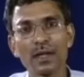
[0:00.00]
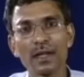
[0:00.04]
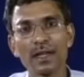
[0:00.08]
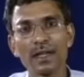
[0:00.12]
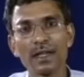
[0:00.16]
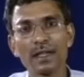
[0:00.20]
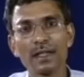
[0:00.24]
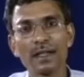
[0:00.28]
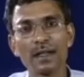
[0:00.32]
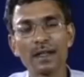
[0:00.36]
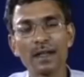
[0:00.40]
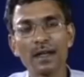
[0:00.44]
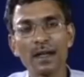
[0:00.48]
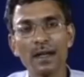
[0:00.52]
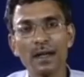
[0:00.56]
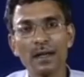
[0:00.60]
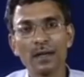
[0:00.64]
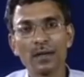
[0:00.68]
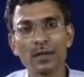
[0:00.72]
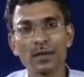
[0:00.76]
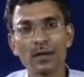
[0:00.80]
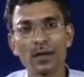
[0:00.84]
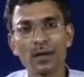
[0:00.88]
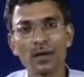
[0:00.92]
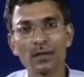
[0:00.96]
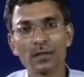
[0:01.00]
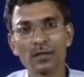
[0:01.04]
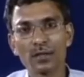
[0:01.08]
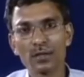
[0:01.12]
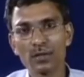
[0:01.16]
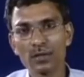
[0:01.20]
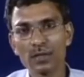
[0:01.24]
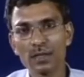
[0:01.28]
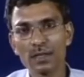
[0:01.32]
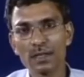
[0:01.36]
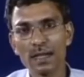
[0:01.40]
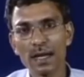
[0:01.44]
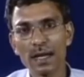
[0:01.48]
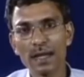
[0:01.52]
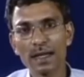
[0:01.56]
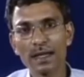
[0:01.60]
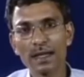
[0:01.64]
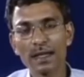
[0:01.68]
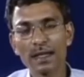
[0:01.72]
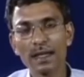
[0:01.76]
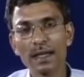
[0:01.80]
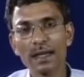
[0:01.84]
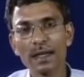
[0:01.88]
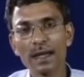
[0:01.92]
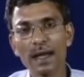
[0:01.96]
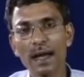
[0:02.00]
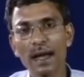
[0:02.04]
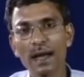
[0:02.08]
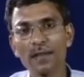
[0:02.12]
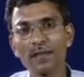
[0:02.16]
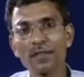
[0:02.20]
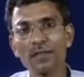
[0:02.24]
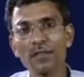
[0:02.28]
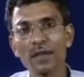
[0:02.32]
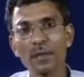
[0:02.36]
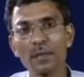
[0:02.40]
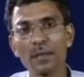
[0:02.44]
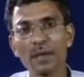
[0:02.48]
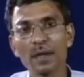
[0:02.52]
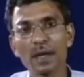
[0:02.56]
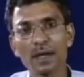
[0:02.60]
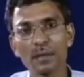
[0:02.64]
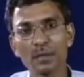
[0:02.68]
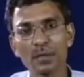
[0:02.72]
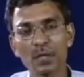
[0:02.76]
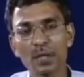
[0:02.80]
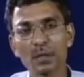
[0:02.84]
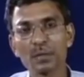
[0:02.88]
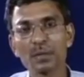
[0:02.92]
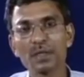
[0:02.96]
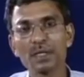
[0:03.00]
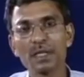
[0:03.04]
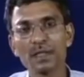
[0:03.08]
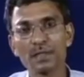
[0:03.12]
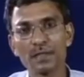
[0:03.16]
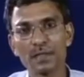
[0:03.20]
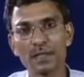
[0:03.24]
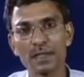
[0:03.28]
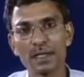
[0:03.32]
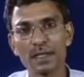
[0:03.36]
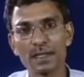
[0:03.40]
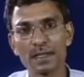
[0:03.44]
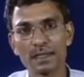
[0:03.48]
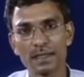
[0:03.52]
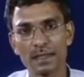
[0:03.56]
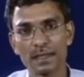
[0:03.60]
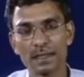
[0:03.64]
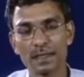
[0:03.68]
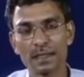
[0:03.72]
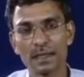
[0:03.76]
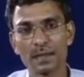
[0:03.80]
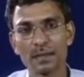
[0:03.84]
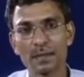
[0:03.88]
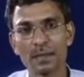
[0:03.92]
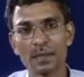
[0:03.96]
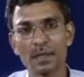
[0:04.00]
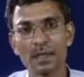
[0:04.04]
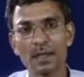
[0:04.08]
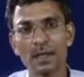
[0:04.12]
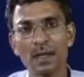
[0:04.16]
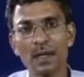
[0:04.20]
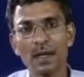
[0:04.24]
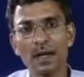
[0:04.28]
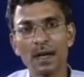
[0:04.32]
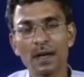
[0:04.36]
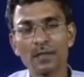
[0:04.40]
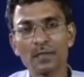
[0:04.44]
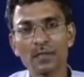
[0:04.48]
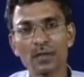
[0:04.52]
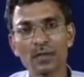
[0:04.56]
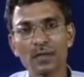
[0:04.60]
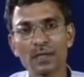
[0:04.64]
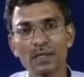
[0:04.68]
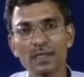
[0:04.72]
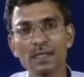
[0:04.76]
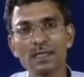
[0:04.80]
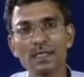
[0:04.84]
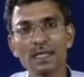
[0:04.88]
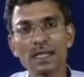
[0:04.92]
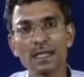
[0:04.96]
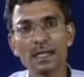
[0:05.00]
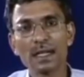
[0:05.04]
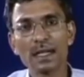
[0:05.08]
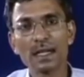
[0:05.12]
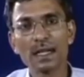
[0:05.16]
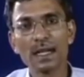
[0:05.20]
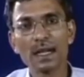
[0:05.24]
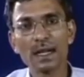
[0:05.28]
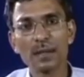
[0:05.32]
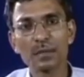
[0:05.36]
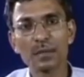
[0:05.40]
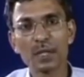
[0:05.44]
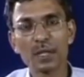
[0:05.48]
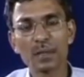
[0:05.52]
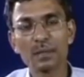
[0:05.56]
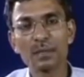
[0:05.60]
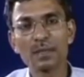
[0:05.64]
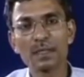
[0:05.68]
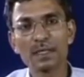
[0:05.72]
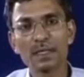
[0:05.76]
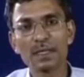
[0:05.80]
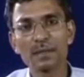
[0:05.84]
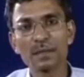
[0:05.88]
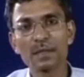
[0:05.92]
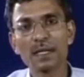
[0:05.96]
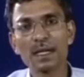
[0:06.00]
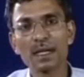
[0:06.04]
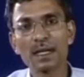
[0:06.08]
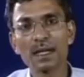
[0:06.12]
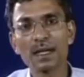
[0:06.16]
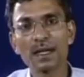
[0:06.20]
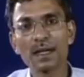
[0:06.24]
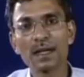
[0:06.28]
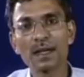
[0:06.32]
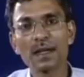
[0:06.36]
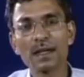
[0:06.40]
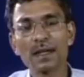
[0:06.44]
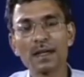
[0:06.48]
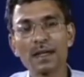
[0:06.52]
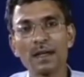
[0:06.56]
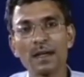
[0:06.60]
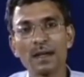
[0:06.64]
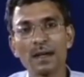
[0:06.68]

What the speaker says: heat, you can also use it directly and have a vapor absorption refrigerant system. Of course, in general, absorption systems are